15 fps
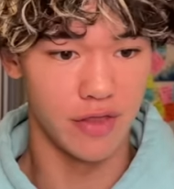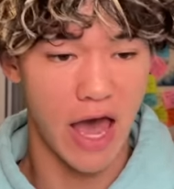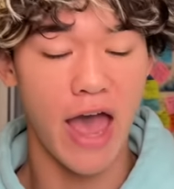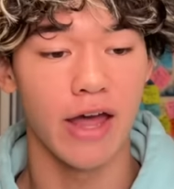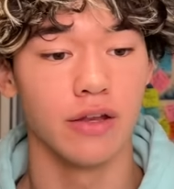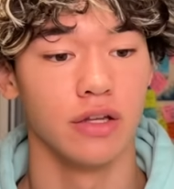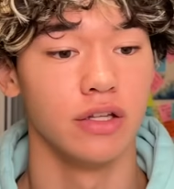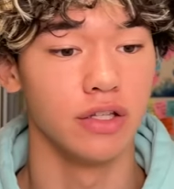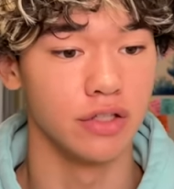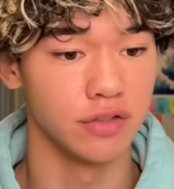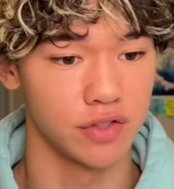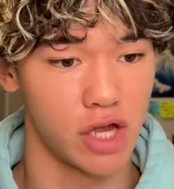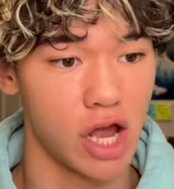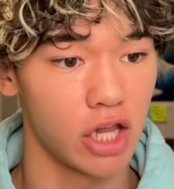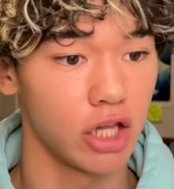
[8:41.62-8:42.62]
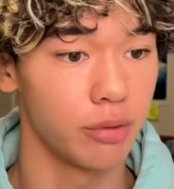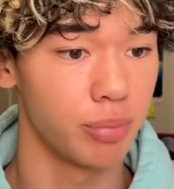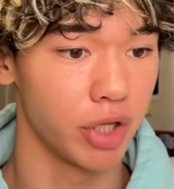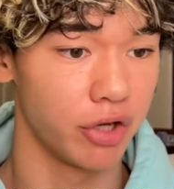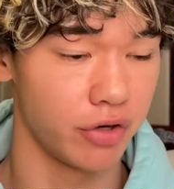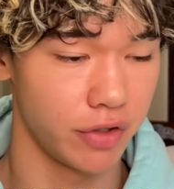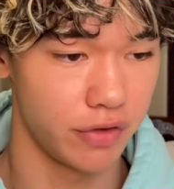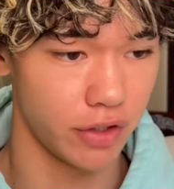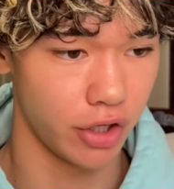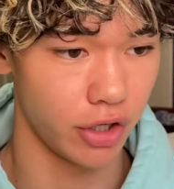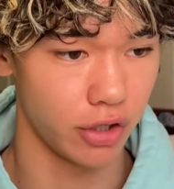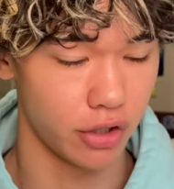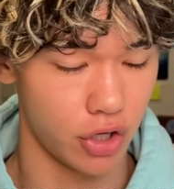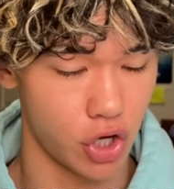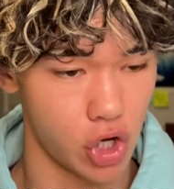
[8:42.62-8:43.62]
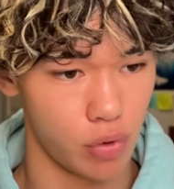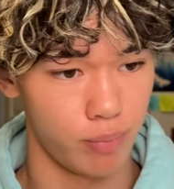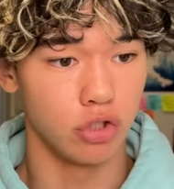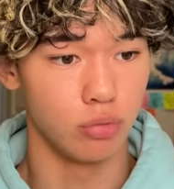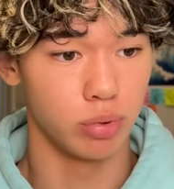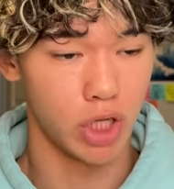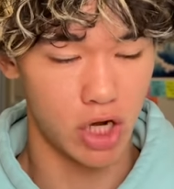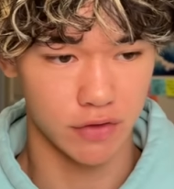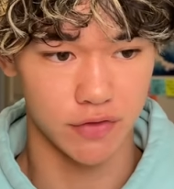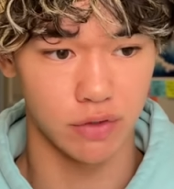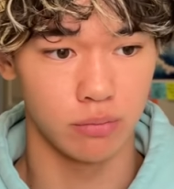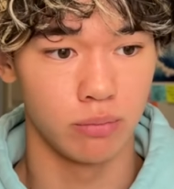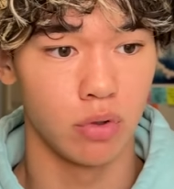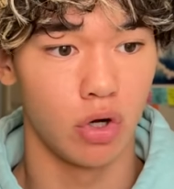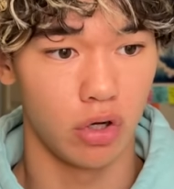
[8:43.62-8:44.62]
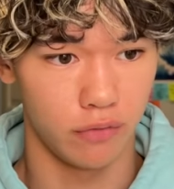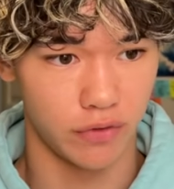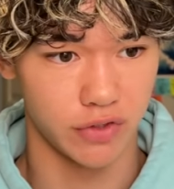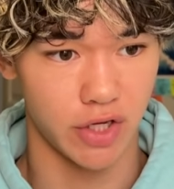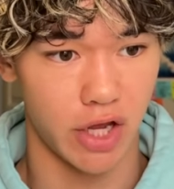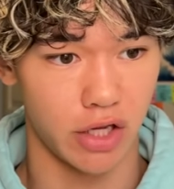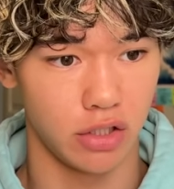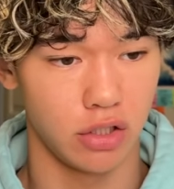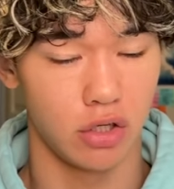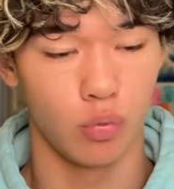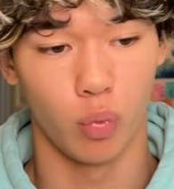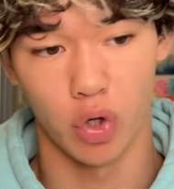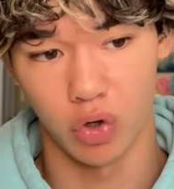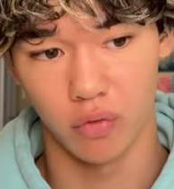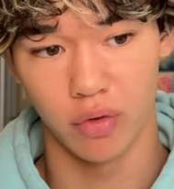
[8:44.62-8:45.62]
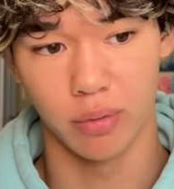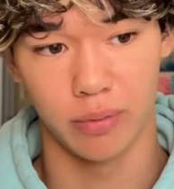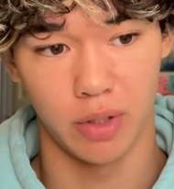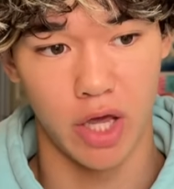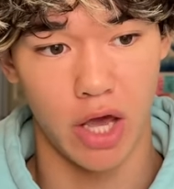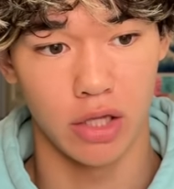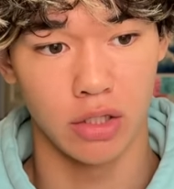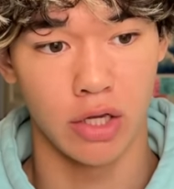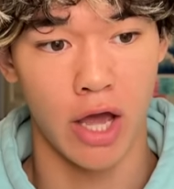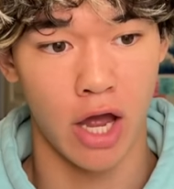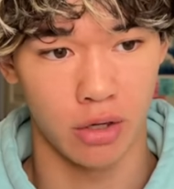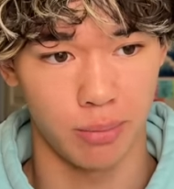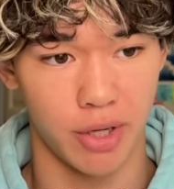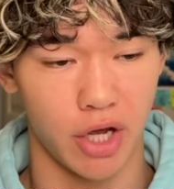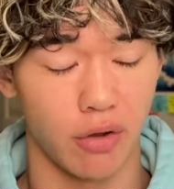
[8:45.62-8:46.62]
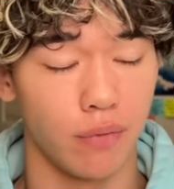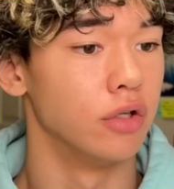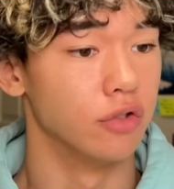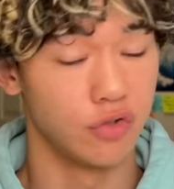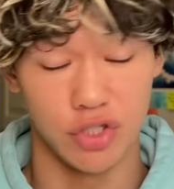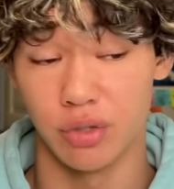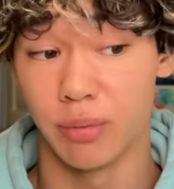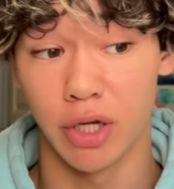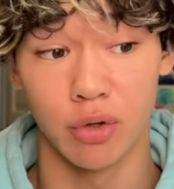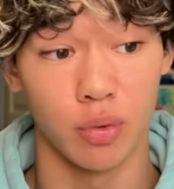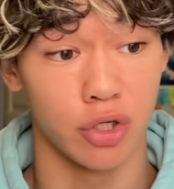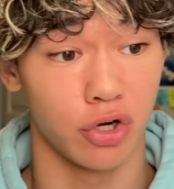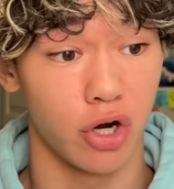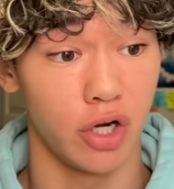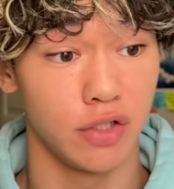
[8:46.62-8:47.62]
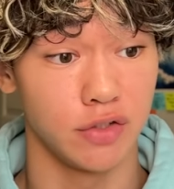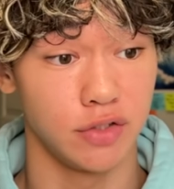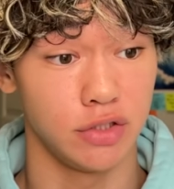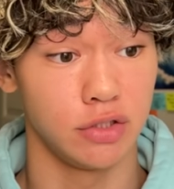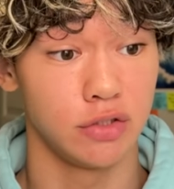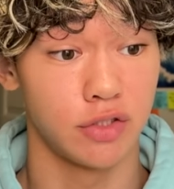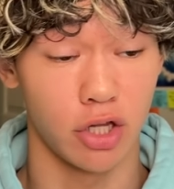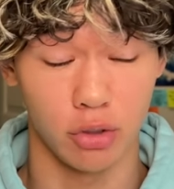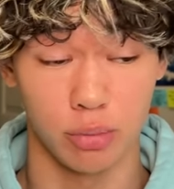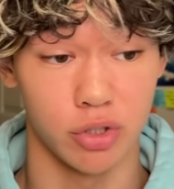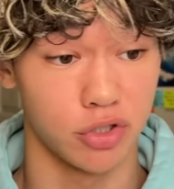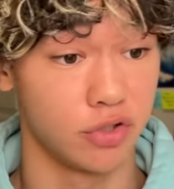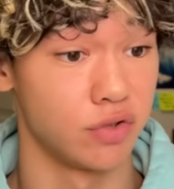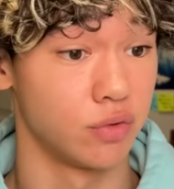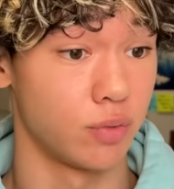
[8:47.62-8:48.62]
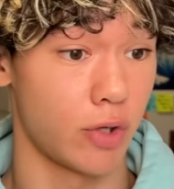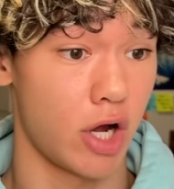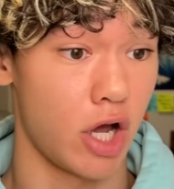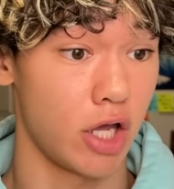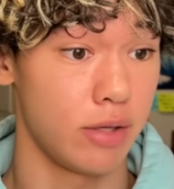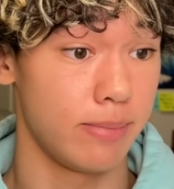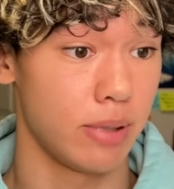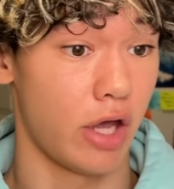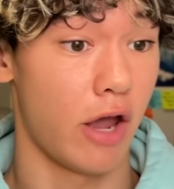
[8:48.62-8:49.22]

That is a highlight play right there. Um, you blocked him off his head, went over the net, out of bounds. Your teammate went crazy. Celebrations were hype.